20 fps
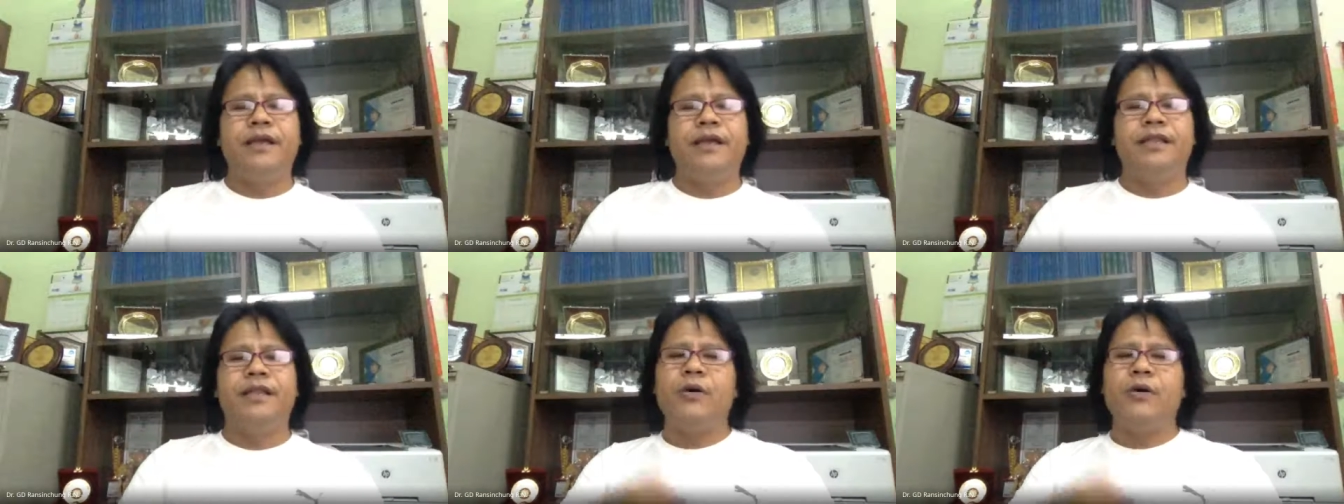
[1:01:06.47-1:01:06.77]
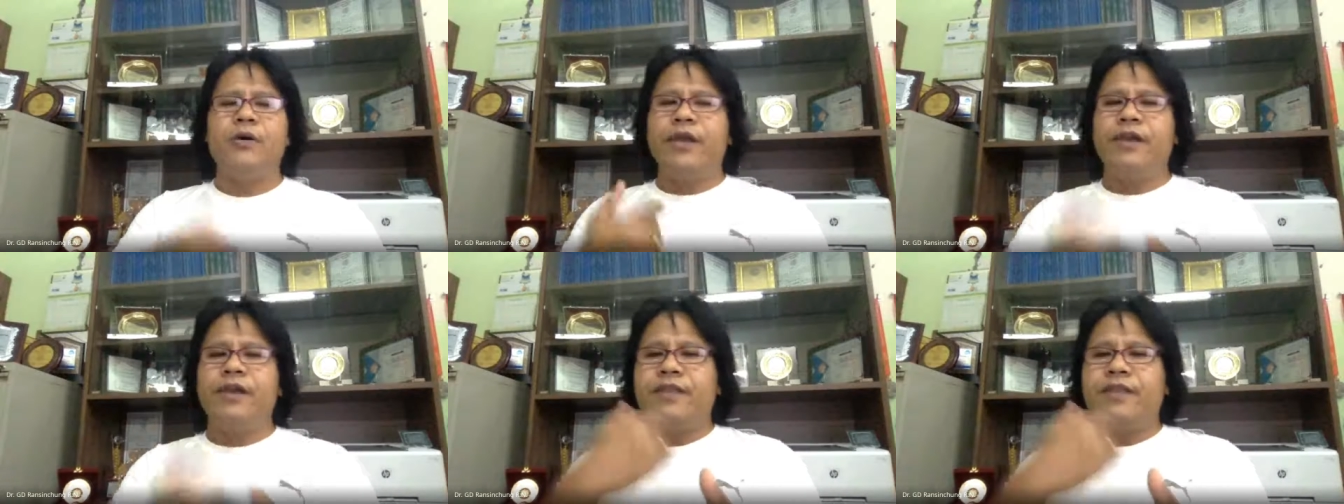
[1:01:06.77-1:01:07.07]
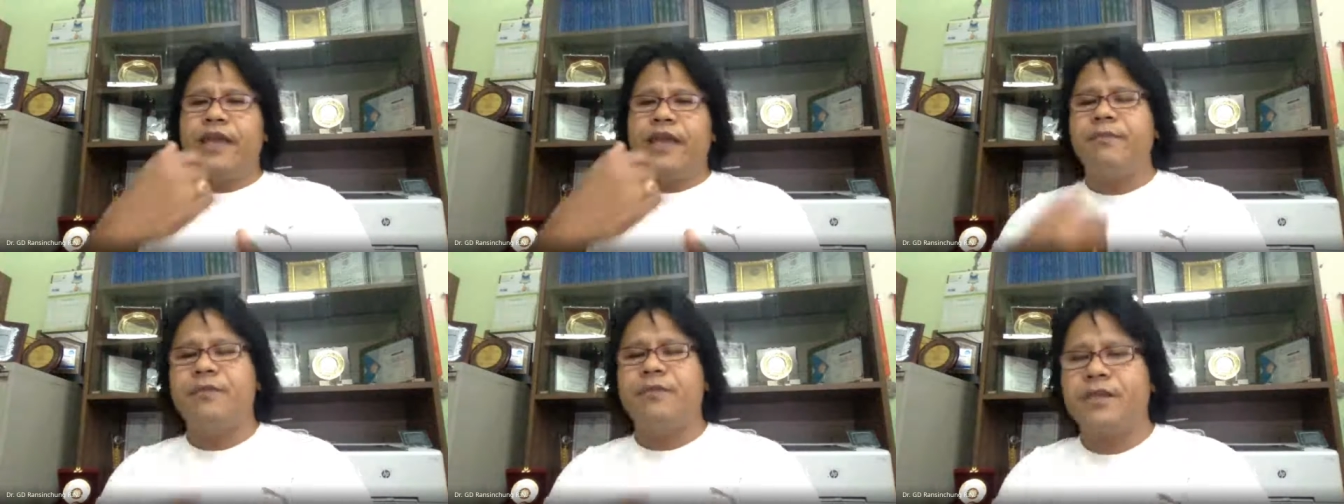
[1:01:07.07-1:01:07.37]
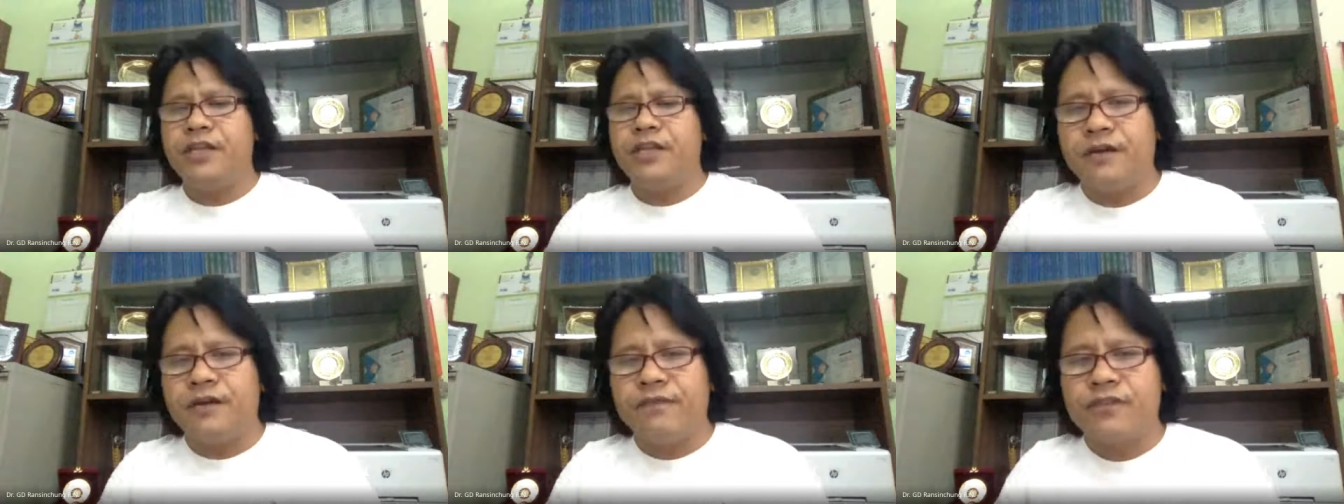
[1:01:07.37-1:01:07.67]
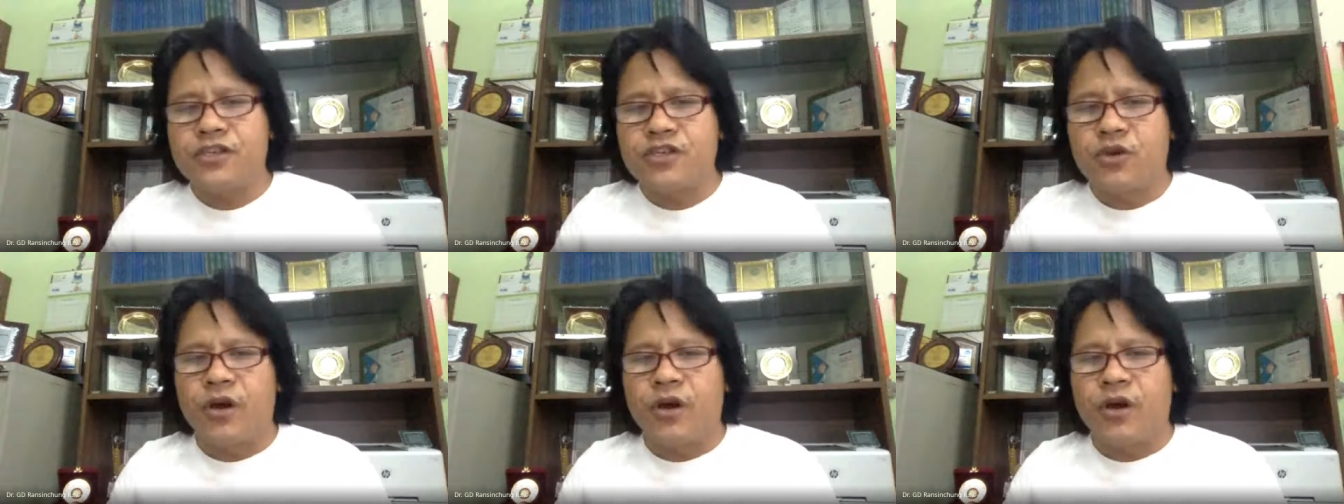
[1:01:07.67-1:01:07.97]
Now if the MDD of
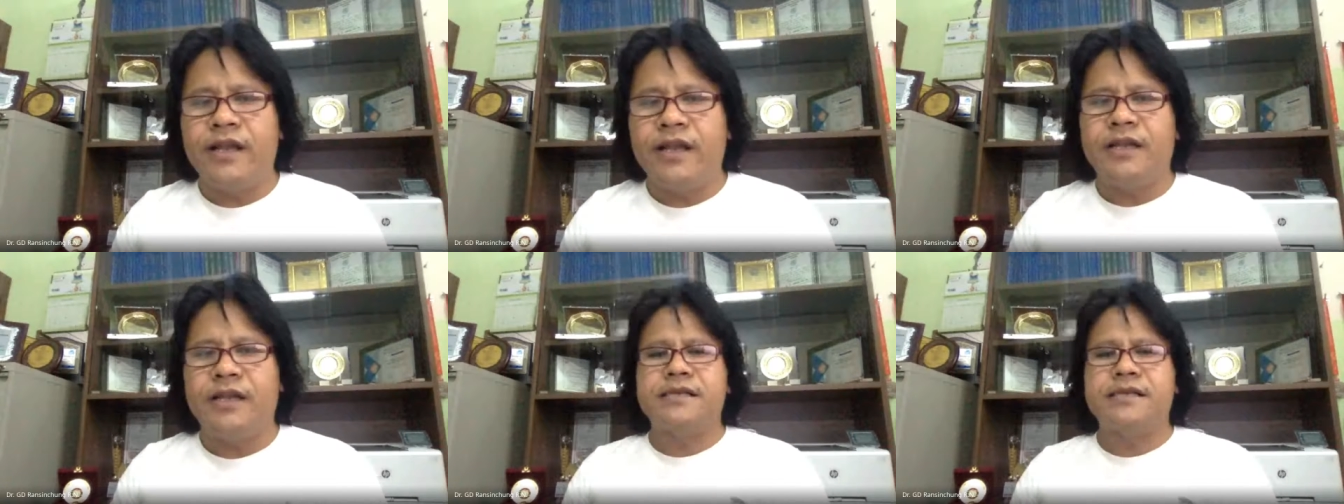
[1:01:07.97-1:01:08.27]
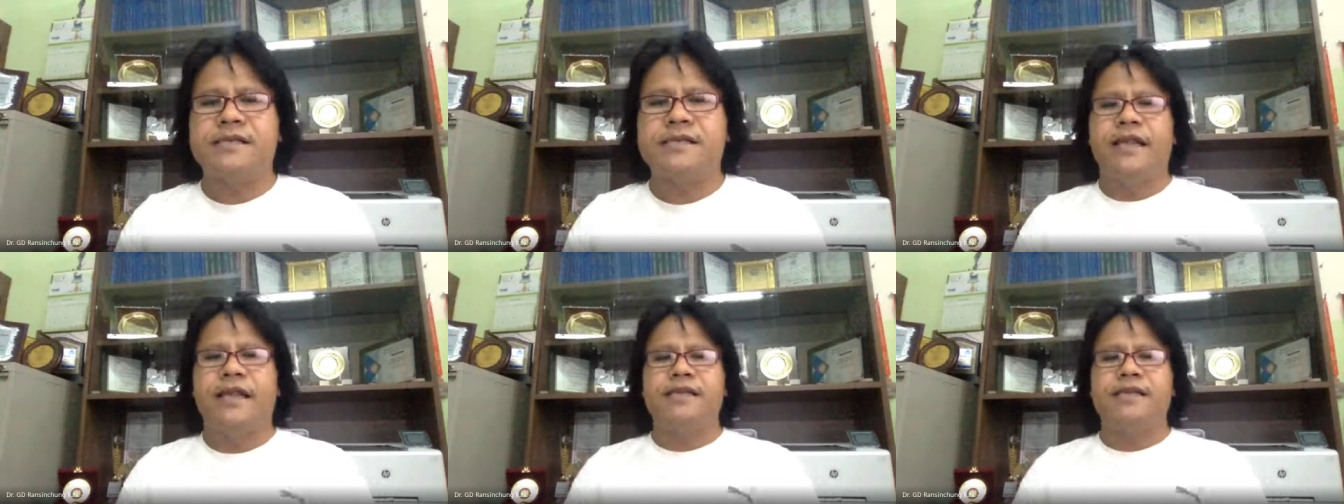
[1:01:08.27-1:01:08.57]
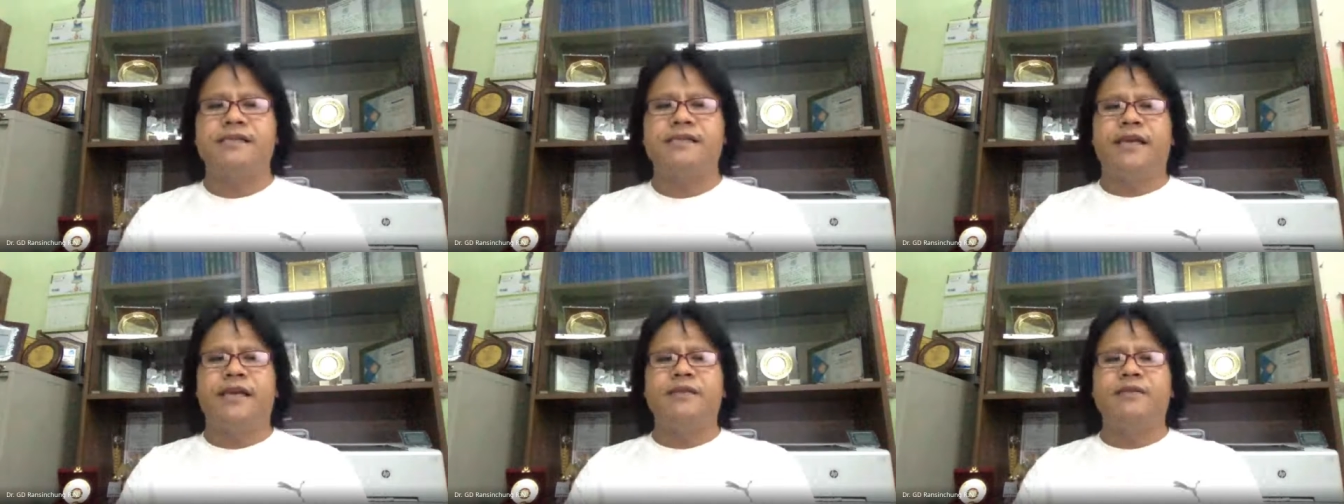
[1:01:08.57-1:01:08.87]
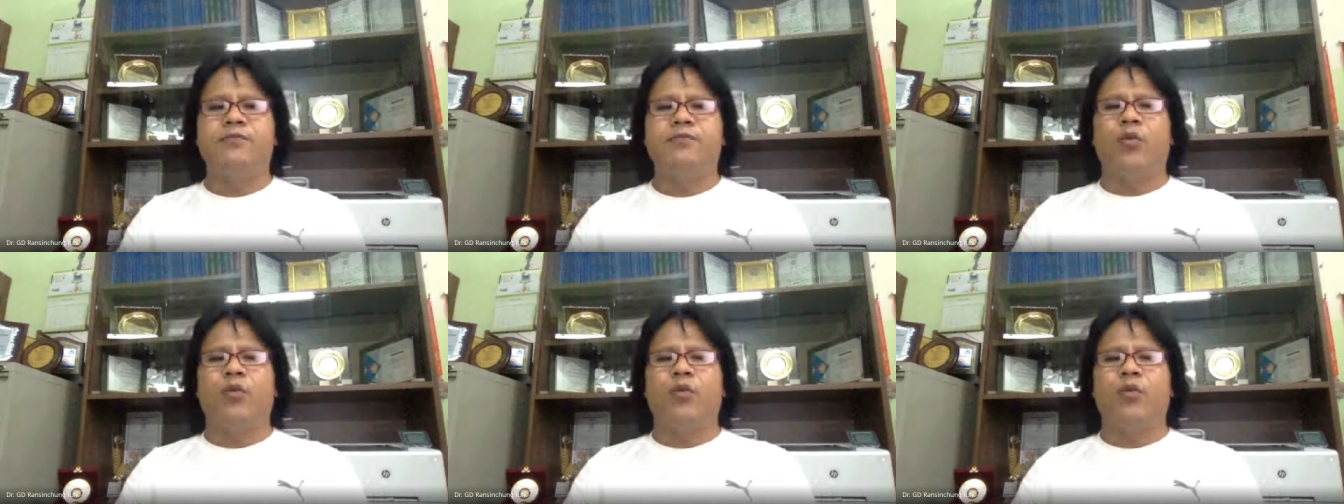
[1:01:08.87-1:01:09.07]
the soil is less than